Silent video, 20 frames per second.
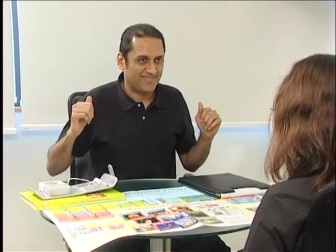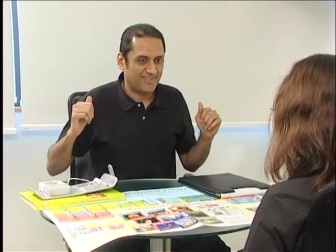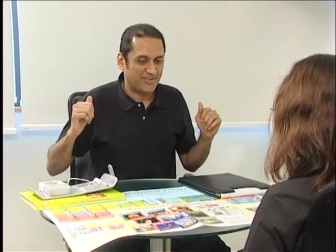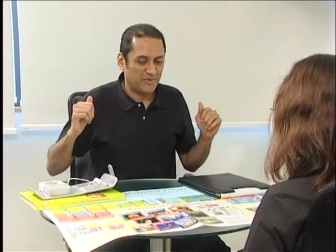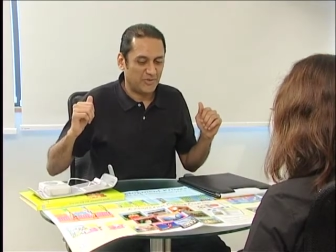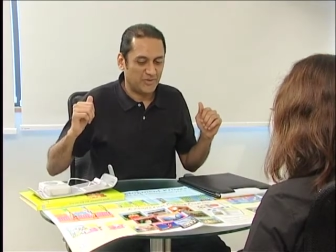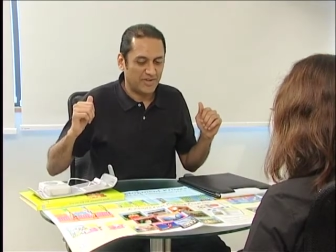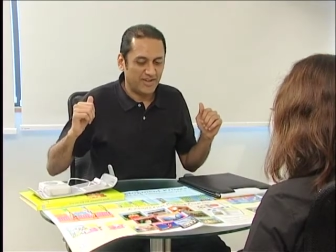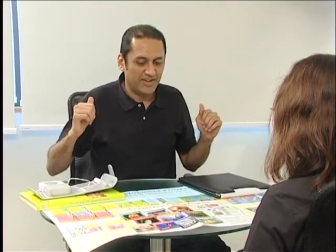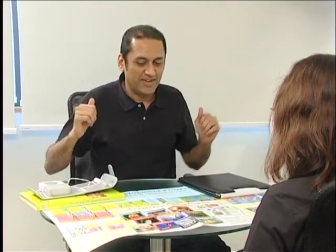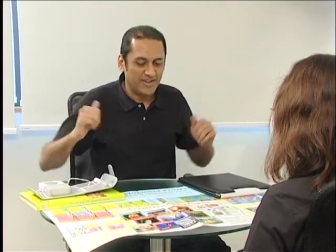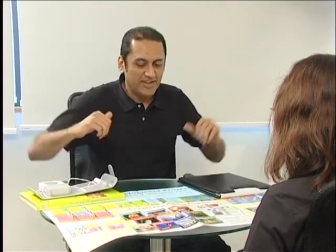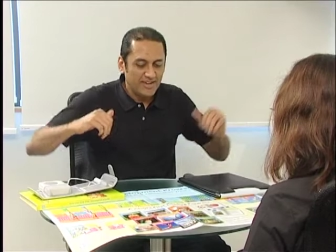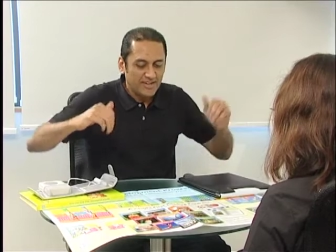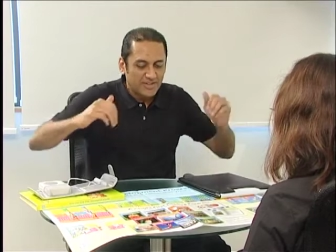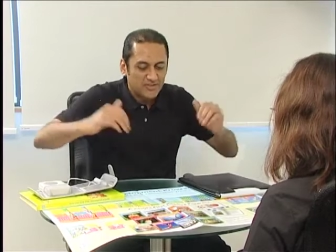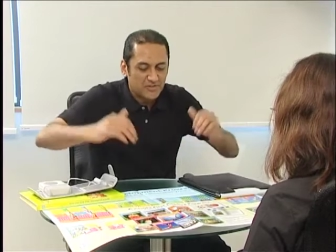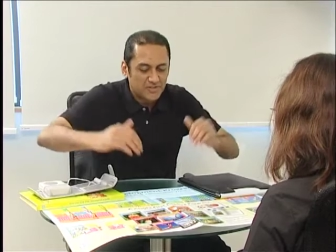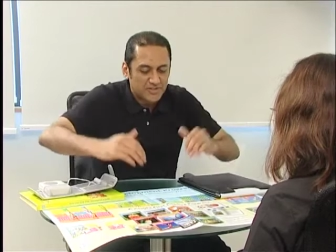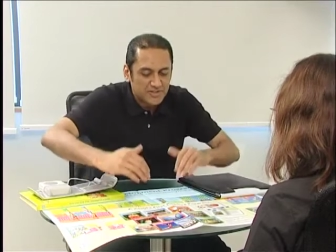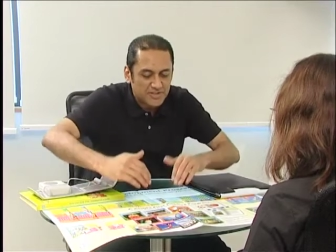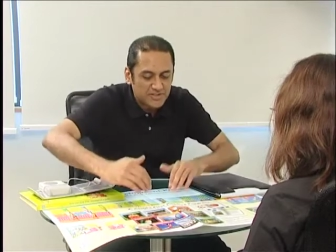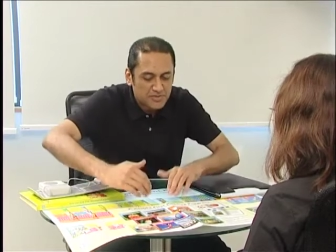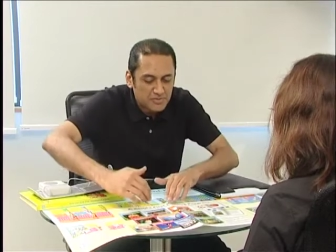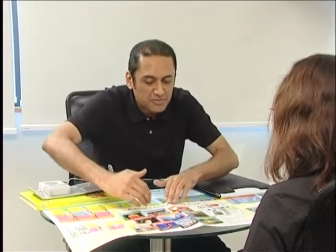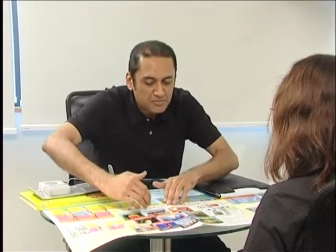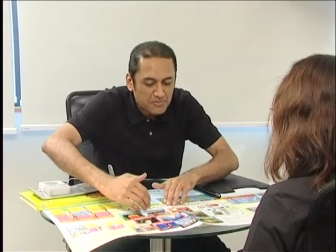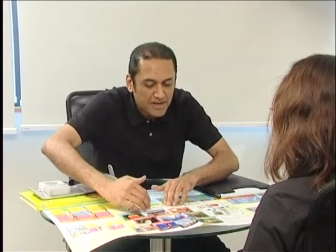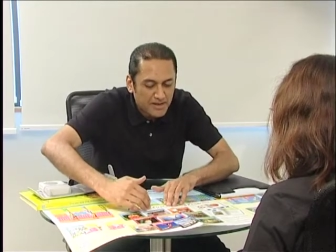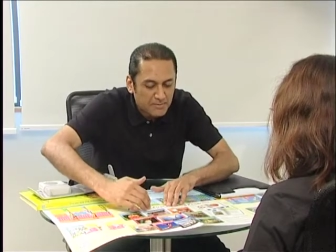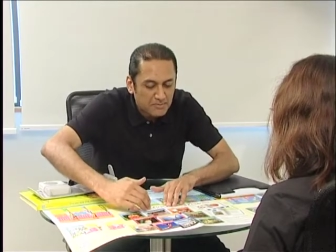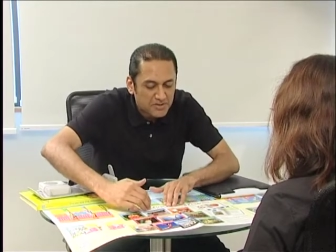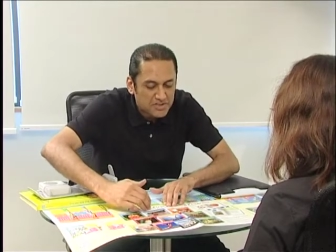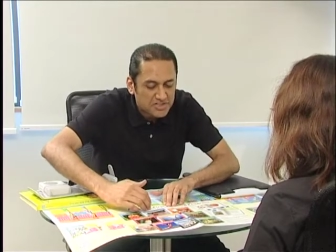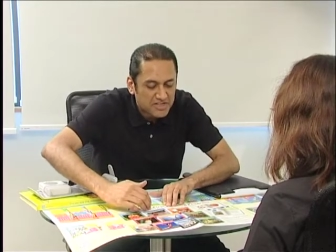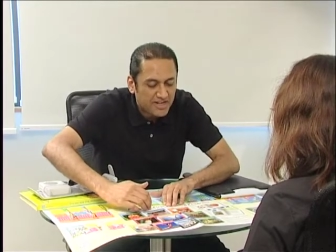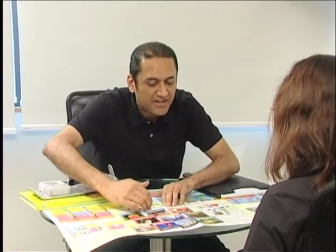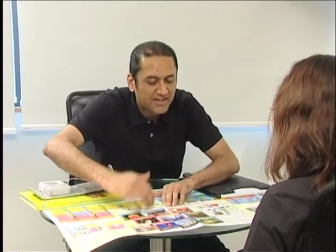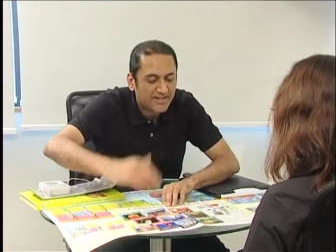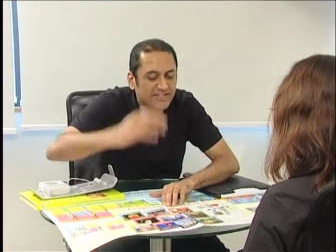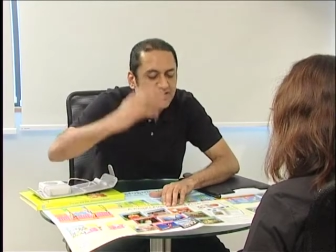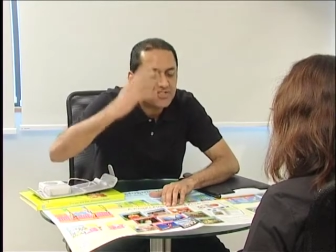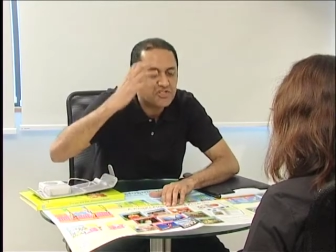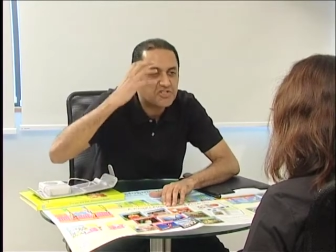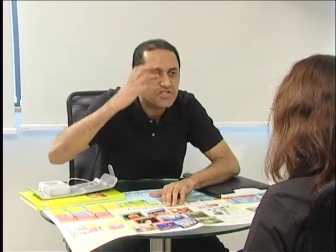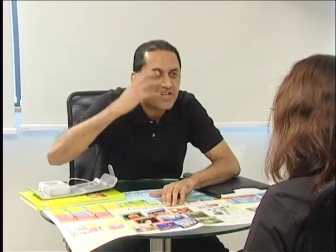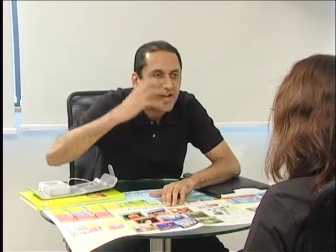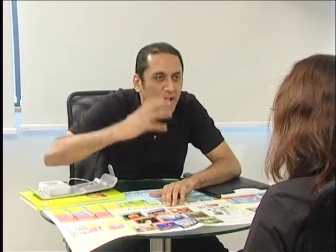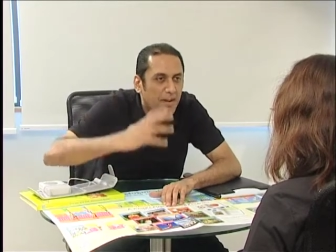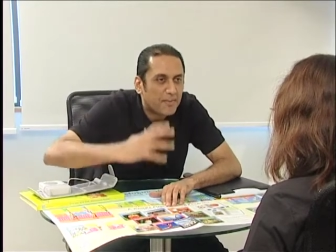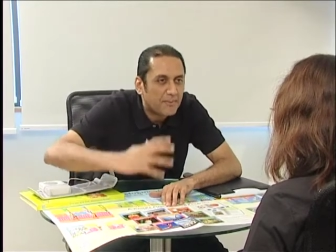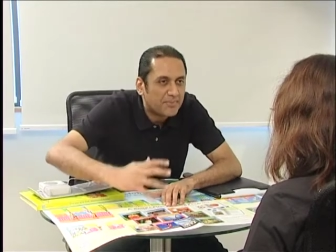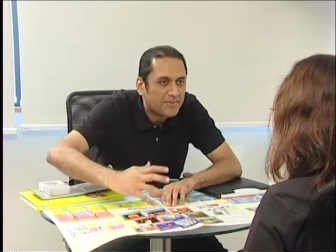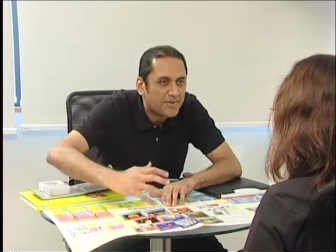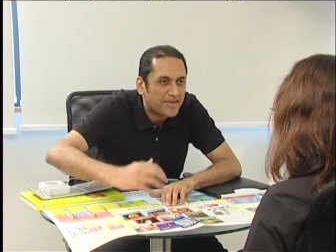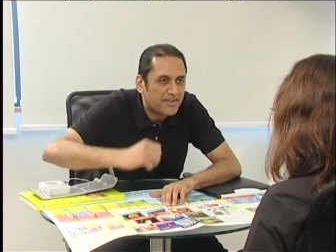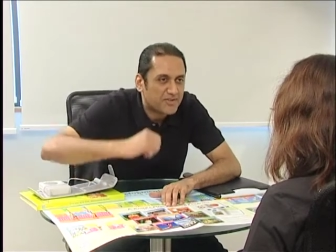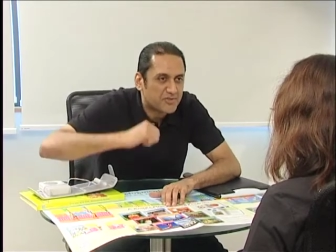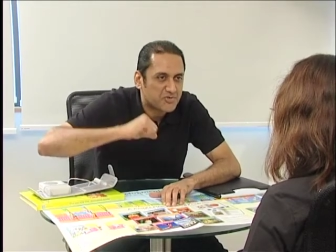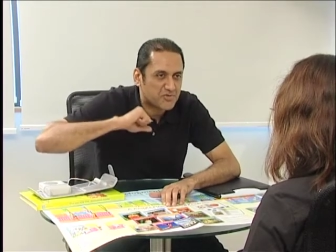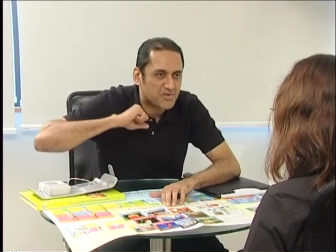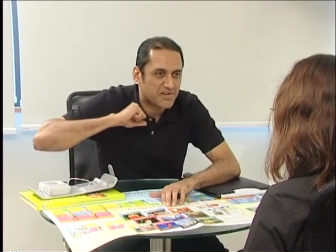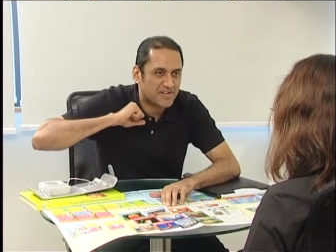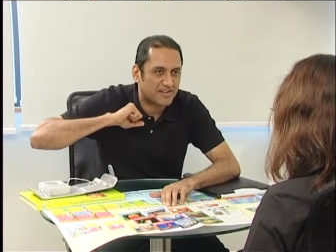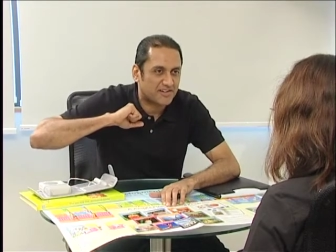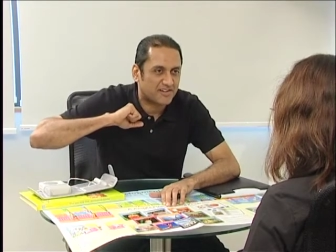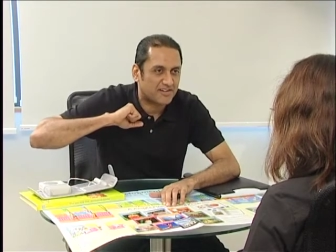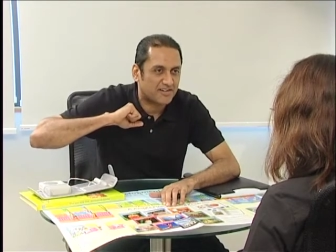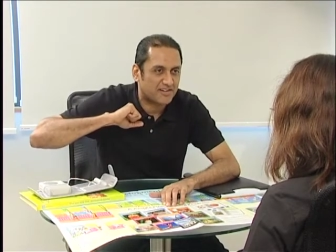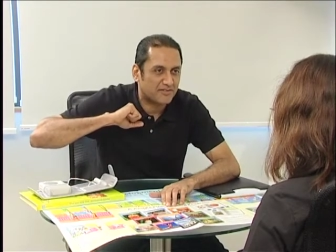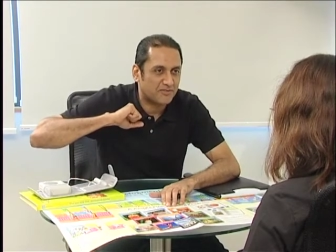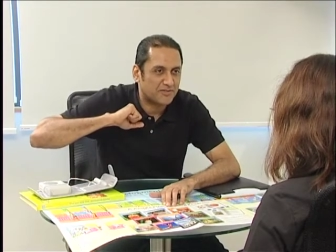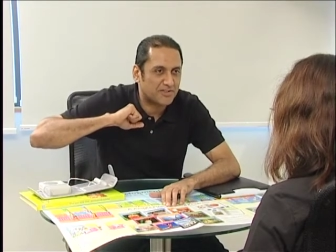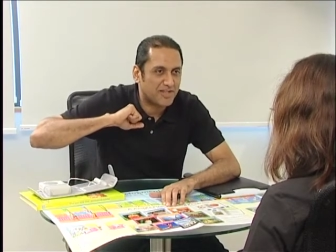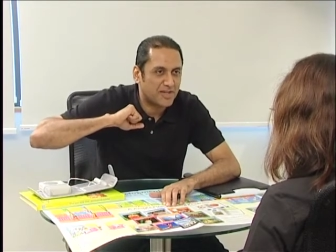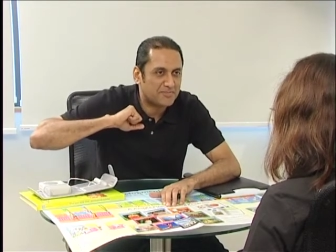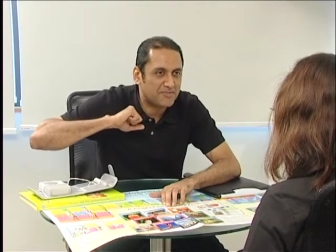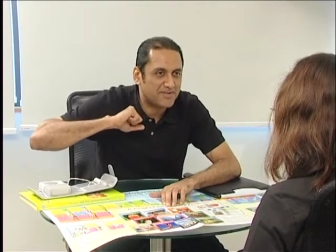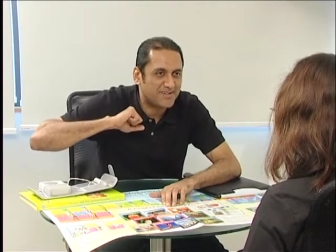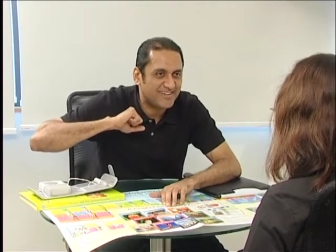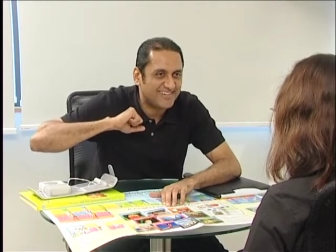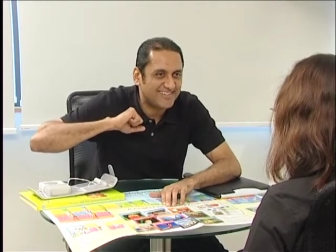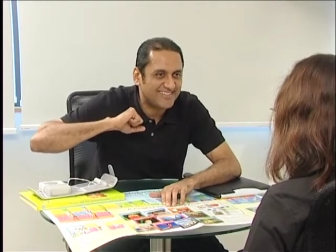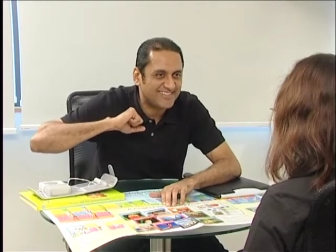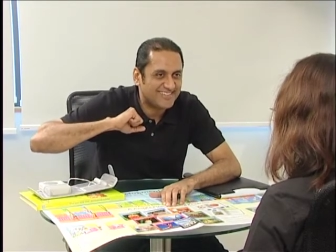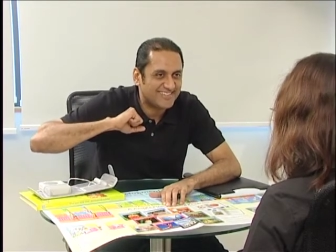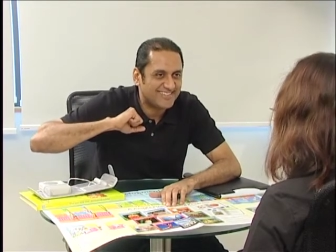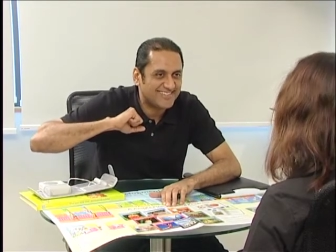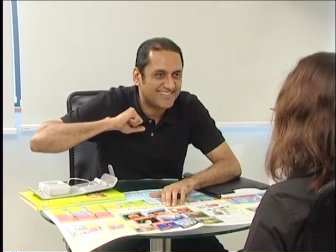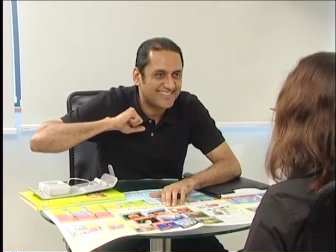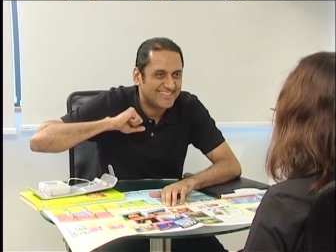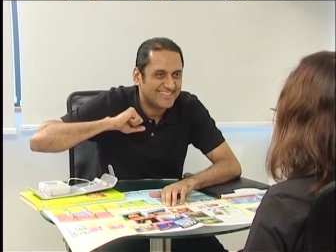Okay? This is to make Michelle a champion reader. Would that be nice?